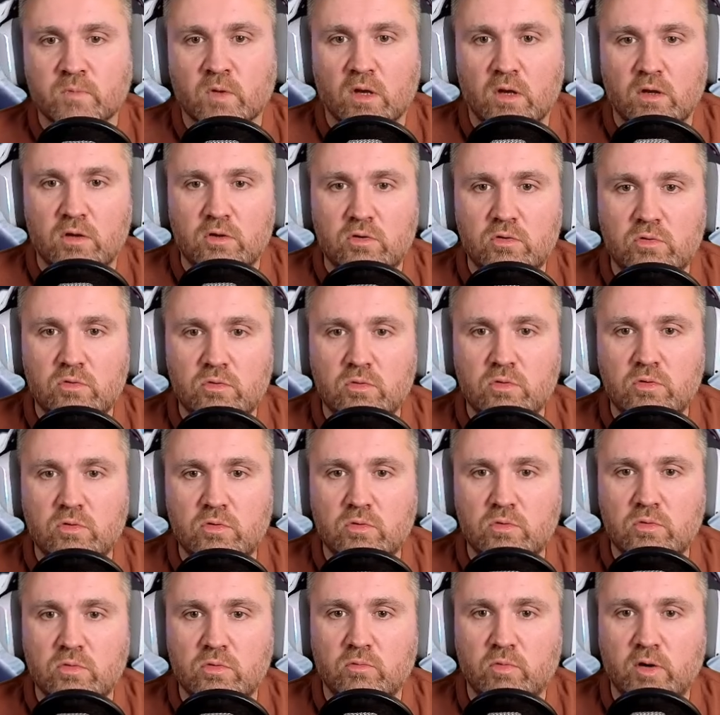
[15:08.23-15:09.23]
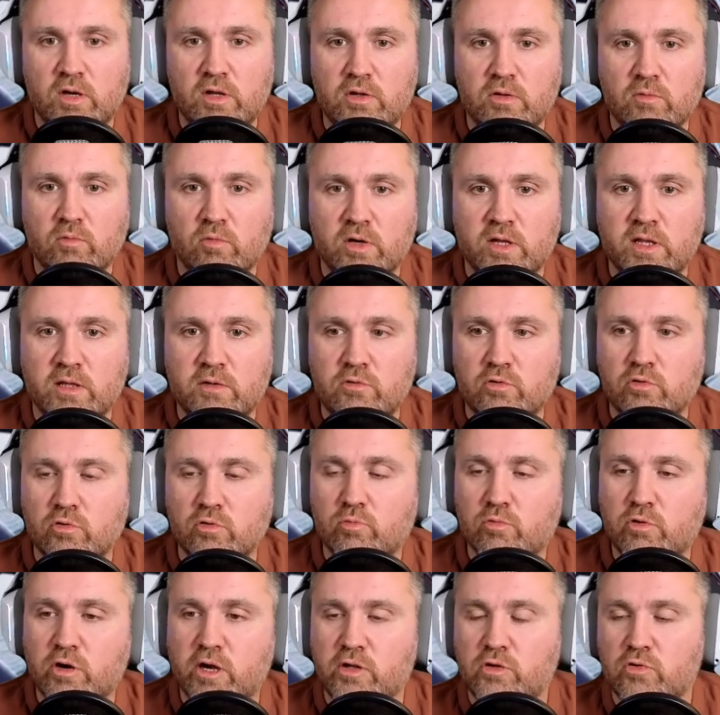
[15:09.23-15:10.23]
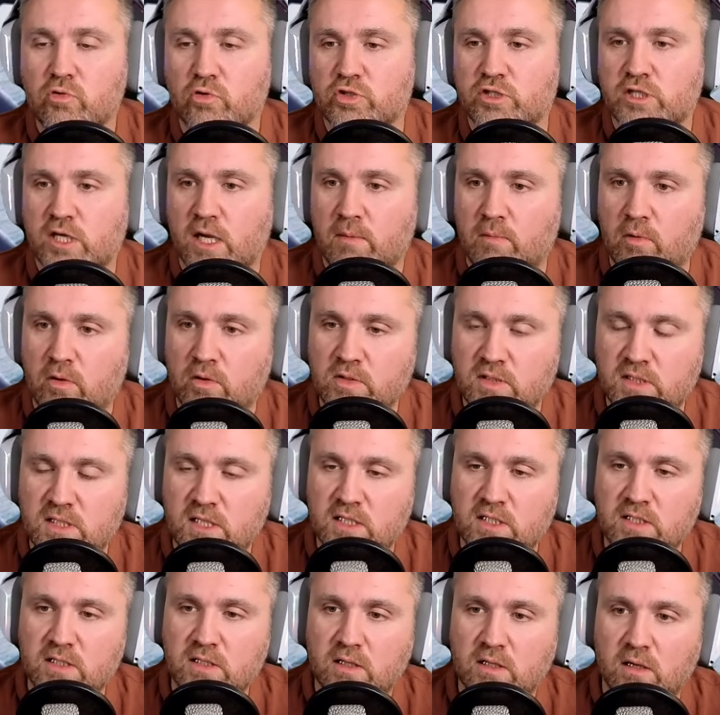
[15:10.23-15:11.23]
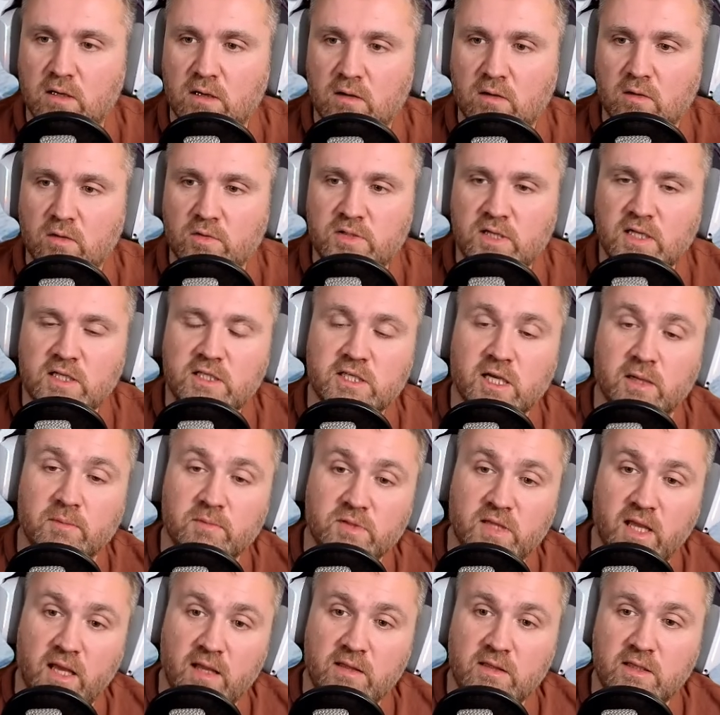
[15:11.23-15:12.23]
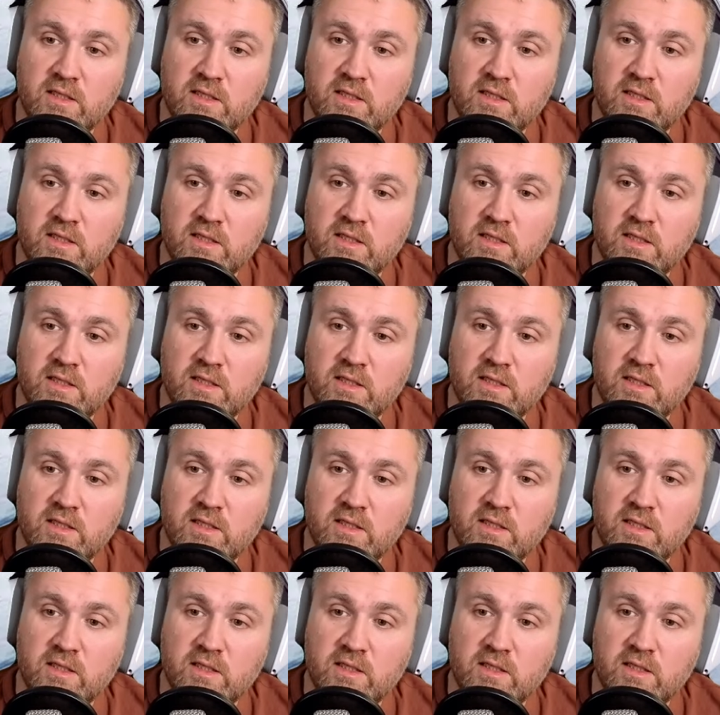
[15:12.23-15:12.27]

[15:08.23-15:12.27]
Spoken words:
when you upgrade your charm until charm 10,